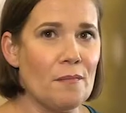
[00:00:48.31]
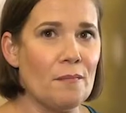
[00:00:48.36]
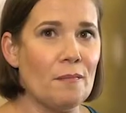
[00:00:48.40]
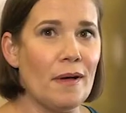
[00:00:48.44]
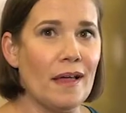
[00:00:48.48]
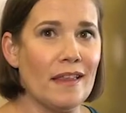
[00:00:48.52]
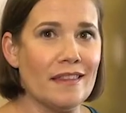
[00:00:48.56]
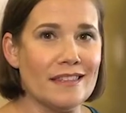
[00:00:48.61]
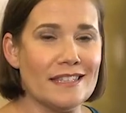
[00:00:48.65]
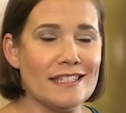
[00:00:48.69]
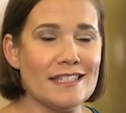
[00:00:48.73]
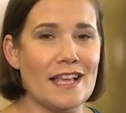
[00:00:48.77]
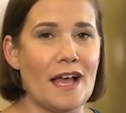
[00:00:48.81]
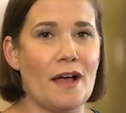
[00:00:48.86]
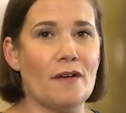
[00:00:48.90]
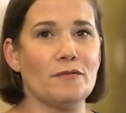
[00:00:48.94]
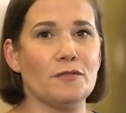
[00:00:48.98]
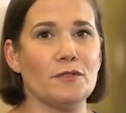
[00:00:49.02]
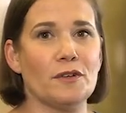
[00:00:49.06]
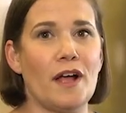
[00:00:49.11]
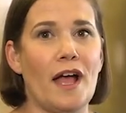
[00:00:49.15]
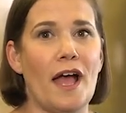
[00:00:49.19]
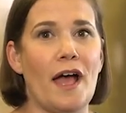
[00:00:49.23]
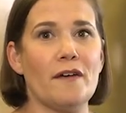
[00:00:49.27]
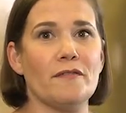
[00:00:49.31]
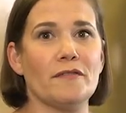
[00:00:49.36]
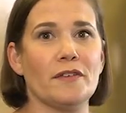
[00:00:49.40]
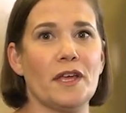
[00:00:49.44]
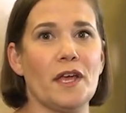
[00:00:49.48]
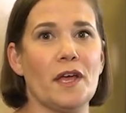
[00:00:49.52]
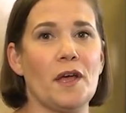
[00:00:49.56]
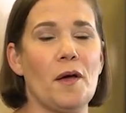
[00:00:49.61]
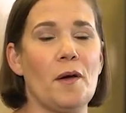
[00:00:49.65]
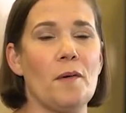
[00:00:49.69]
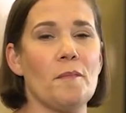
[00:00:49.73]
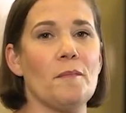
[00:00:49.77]
months after
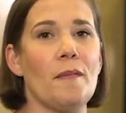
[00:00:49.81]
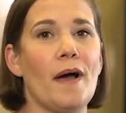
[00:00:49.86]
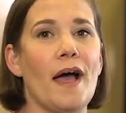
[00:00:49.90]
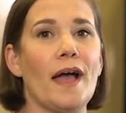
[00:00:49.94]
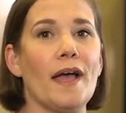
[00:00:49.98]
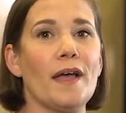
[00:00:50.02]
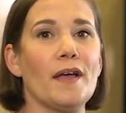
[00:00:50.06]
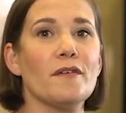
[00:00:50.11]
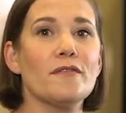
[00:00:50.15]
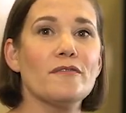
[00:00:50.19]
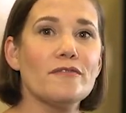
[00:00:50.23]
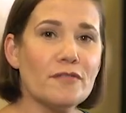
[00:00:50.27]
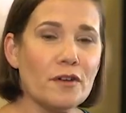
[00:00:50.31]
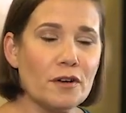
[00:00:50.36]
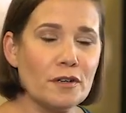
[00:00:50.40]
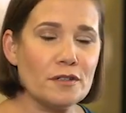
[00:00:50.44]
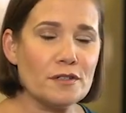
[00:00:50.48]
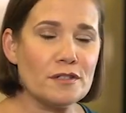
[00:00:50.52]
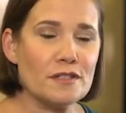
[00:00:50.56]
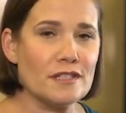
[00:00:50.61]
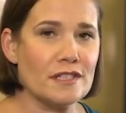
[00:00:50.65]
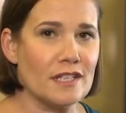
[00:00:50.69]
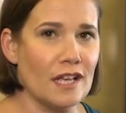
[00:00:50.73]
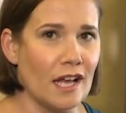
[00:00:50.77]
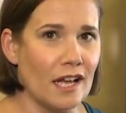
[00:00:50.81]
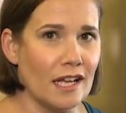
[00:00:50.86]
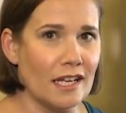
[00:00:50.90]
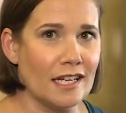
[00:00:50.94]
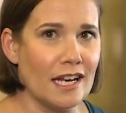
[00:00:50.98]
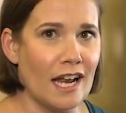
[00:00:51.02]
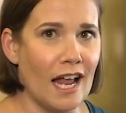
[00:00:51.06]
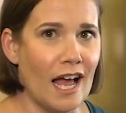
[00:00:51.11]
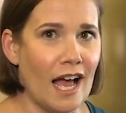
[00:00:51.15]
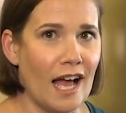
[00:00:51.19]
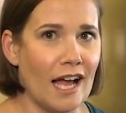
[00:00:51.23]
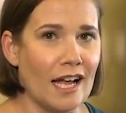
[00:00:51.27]
having my first
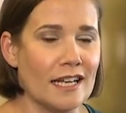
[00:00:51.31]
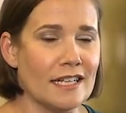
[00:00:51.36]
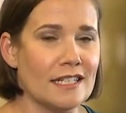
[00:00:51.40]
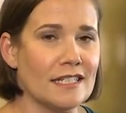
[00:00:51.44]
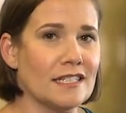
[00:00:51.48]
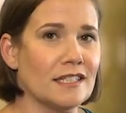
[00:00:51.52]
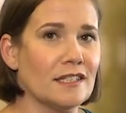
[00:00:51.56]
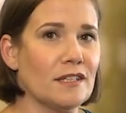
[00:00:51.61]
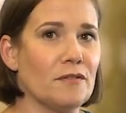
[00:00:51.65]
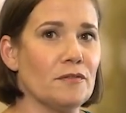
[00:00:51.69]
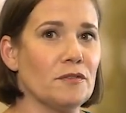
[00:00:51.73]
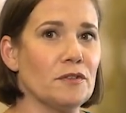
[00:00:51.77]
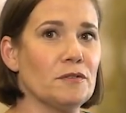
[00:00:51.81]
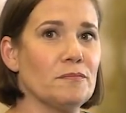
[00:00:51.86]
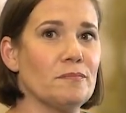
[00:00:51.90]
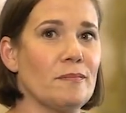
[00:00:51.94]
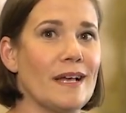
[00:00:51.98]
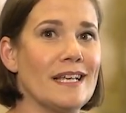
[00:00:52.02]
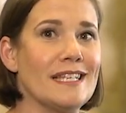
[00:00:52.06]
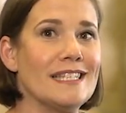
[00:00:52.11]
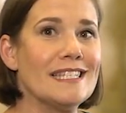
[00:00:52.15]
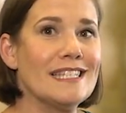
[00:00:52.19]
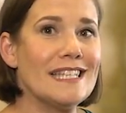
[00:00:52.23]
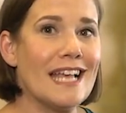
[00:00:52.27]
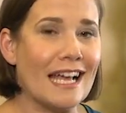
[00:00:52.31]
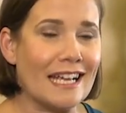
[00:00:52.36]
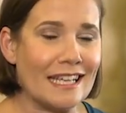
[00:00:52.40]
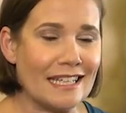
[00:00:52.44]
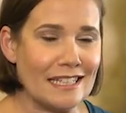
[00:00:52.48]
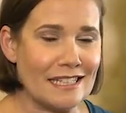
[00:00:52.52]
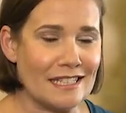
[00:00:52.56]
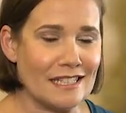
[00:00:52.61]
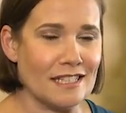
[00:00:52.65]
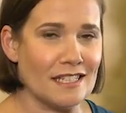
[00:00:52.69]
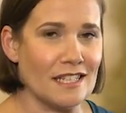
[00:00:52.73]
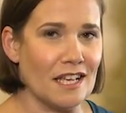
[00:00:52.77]
son, I delivered my
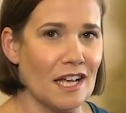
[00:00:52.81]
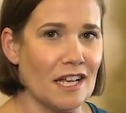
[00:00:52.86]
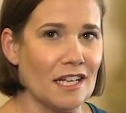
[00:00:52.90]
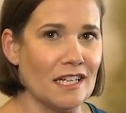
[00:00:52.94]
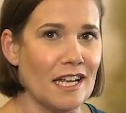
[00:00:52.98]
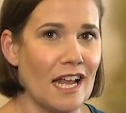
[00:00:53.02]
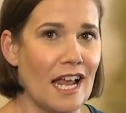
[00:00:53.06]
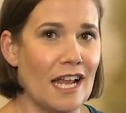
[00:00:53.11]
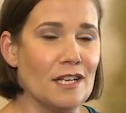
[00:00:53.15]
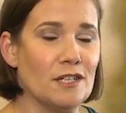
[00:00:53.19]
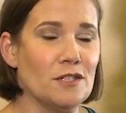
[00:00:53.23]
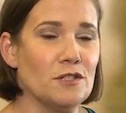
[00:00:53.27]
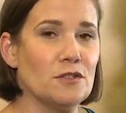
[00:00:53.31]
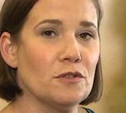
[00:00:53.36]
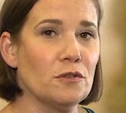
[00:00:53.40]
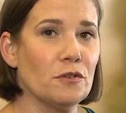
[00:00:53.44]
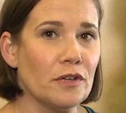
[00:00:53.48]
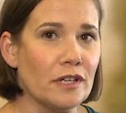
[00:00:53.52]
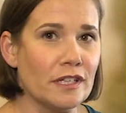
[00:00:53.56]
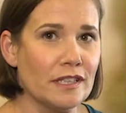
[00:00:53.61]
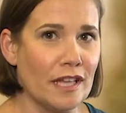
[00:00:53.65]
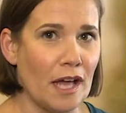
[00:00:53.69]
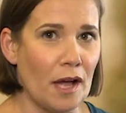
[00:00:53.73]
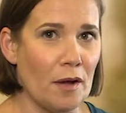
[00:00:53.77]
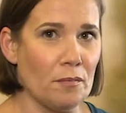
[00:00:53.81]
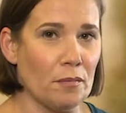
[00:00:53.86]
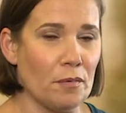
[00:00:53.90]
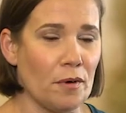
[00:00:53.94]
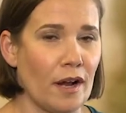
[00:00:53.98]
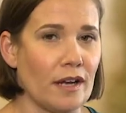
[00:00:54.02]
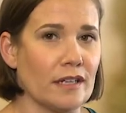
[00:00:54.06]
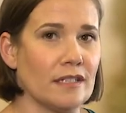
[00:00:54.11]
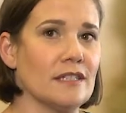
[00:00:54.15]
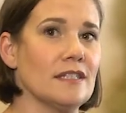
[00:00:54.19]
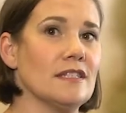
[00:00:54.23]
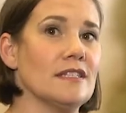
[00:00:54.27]
second son, and during that
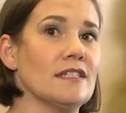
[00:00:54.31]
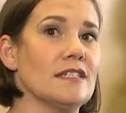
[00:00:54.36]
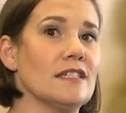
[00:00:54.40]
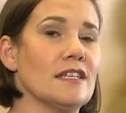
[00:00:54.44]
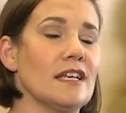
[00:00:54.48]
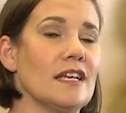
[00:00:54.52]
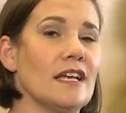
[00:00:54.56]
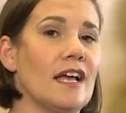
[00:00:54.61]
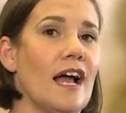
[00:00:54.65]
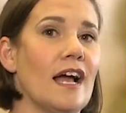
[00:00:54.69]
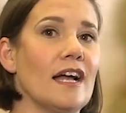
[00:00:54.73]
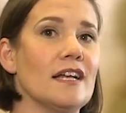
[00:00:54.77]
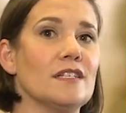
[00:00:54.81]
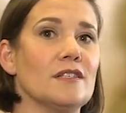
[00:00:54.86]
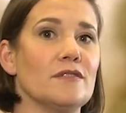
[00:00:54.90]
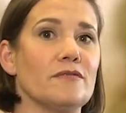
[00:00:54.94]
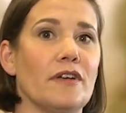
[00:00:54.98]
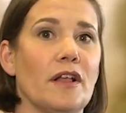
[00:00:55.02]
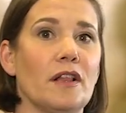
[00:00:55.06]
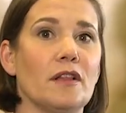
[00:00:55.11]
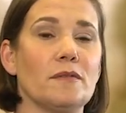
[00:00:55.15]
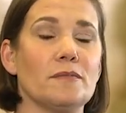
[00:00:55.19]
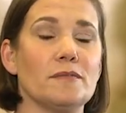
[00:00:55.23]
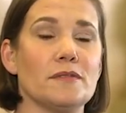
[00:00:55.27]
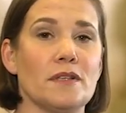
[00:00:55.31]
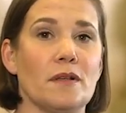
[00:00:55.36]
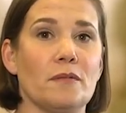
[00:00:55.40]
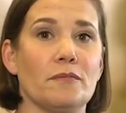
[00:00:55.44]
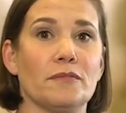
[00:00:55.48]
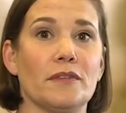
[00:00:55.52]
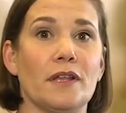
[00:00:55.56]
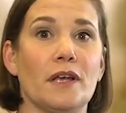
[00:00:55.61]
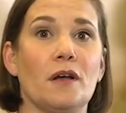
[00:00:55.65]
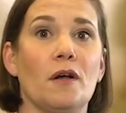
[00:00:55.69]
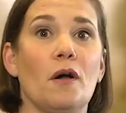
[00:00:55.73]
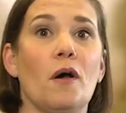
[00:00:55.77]
pregnancy, I developed
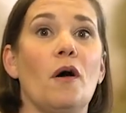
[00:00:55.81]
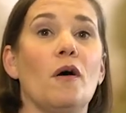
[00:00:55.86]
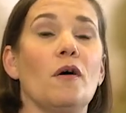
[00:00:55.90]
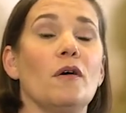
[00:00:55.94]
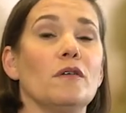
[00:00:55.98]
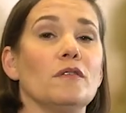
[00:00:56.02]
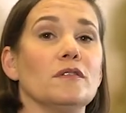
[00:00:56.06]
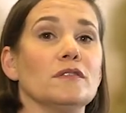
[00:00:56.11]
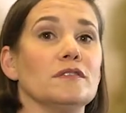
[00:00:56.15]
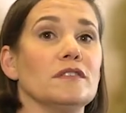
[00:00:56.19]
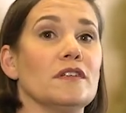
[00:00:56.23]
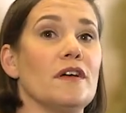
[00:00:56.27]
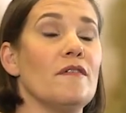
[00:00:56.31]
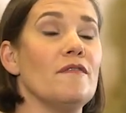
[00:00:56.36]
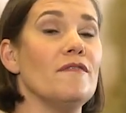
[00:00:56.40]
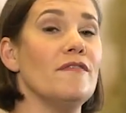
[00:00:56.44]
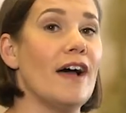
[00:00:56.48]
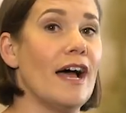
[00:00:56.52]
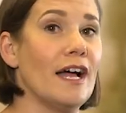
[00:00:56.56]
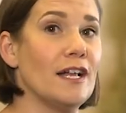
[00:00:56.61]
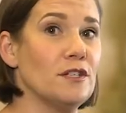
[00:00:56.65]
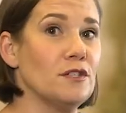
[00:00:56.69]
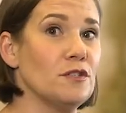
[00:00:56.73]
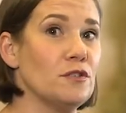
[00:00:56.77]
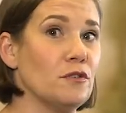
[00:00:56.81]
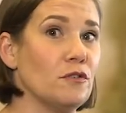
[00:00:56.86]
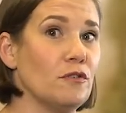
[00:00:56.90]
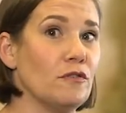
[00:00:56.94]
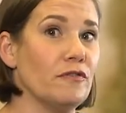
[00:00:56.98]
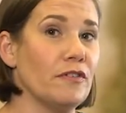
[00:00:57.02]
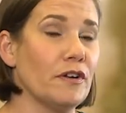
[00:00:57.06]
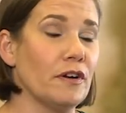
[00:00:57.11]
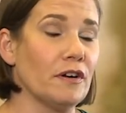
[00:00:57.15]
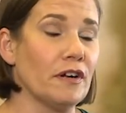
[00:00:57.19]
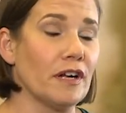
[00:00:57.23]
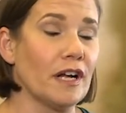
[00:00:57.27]
something called vaginal
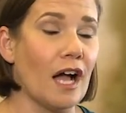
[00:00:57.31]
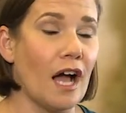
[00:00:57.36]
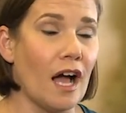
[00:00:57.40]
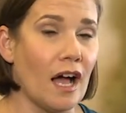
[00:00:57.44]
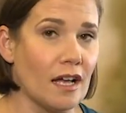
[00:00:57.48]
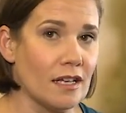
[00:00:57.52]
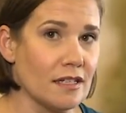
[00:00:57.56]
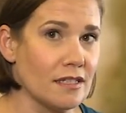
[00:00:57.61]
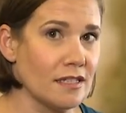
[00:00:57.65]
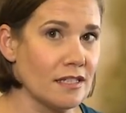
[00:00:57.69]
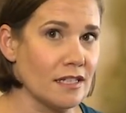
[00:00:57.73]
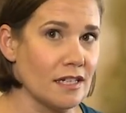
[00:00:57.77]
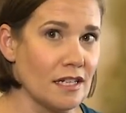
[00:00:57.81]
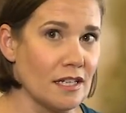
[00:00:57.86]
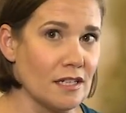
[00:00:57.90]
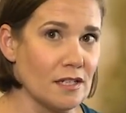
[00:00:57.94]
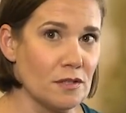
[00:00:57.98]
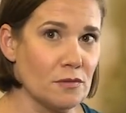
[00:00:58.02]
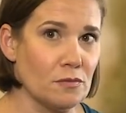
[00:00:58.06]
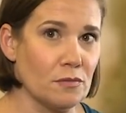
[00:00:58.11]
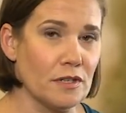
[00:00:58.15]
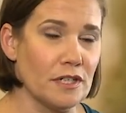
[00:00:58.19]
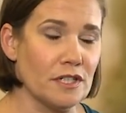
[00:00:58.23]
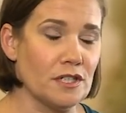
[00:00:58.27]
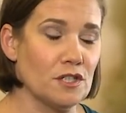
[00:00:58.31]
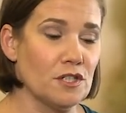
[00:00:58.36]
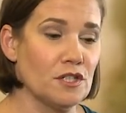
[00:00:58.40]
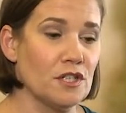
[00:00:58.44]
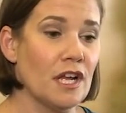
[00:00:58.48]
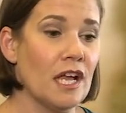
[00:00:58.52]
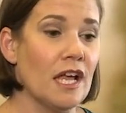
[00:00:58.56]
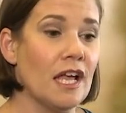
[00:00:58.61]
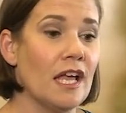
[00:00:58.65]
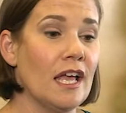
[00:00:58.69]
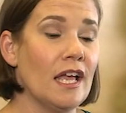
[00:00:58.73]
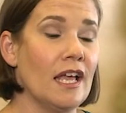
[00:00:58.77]
varicosities, which
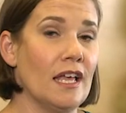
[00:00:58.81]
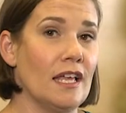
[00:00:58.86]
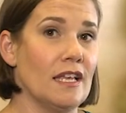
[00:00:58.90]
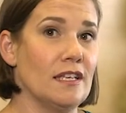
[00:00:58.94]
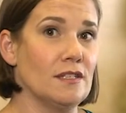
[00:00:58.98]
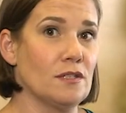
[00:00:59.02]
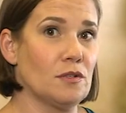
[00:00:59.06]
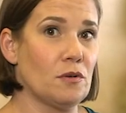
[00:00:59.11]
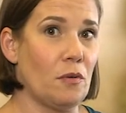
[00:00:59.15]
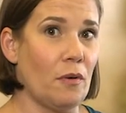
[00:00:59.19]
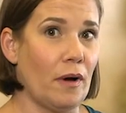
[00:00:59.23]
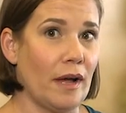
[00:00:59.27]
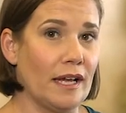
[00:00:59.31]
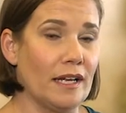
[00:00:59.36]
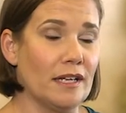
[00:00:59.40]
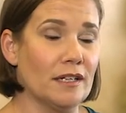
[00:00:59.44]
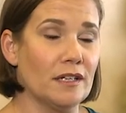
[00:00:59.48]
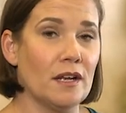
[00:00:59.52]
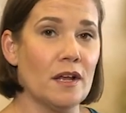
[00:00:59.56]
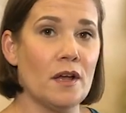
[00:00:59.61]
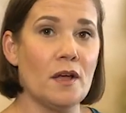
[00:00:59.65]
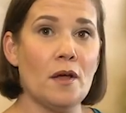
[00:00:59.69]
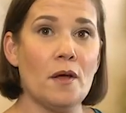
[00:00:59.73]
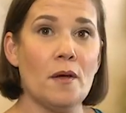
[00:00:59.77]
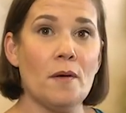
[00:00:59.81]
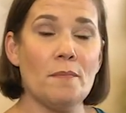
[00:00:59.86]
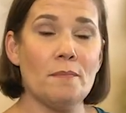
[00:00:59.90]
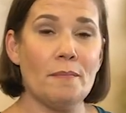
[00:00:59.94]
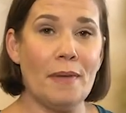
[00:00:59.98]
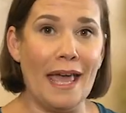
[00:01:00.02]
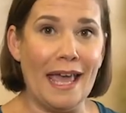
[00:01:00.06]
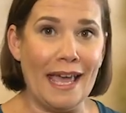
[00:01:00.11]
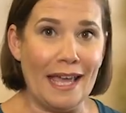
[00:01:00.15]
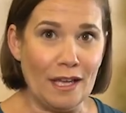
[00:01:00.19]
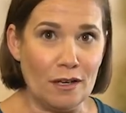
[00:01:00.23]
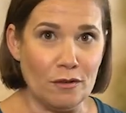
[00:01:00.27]
is quite
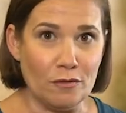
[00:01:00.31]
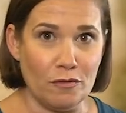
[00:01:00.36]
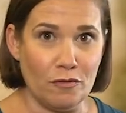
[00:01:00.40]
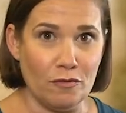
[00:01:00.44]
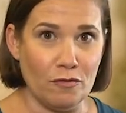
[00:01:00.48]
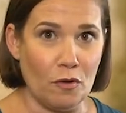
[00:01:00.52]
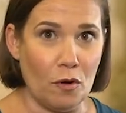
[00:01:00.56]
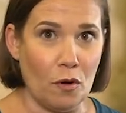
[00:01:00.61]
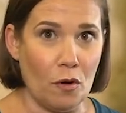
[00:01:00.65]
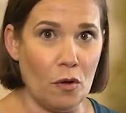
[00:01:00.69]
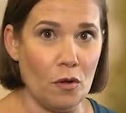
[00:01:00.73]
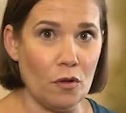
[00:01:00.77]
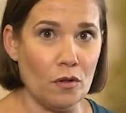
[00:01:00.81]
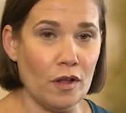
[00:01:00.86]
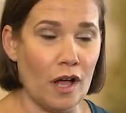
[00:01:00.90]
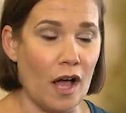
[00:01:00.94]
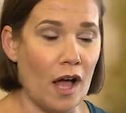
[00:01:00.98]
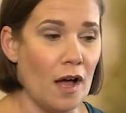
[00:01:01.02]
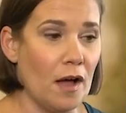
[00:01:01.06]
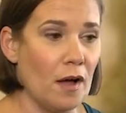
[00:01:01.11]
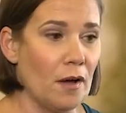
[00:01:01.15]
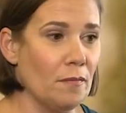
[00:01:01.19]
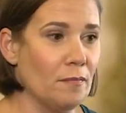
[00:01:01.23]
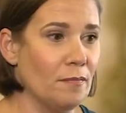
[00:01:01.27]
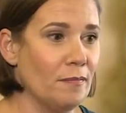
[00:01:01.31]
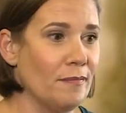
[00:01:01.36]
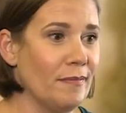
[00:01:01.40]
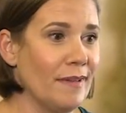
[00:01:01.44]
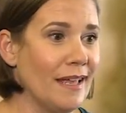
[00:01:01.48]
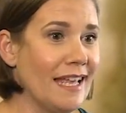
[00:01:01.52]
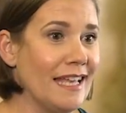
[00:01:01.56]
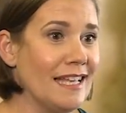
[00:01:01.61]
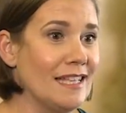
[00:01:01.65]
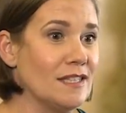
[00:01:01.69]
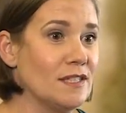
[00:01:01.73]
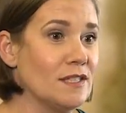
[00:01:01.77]
painful.
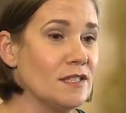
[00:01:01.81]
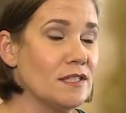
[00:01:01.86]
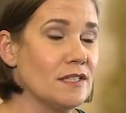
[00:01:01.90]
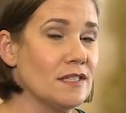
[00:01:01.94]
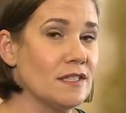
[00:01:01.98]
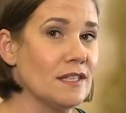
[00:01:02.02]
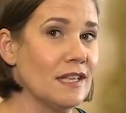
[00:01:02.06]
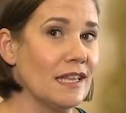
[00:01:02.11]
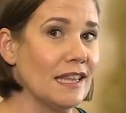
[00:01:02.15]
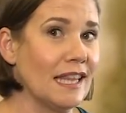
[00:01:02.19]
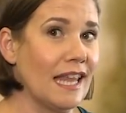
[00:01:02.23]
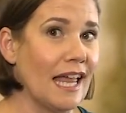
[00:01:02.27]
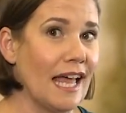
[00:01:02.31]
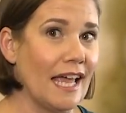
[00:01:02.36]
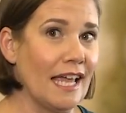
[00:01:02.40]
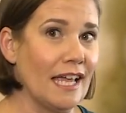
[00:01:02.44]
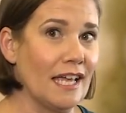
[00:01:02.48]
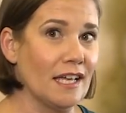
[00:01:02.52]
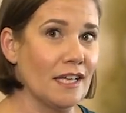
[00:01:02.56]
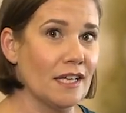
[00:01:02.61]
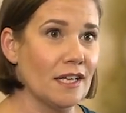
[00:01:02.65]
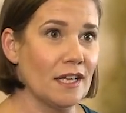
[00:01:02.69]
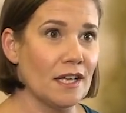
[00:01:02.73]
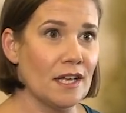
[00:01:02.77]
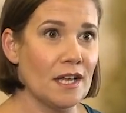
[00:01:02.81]
It's like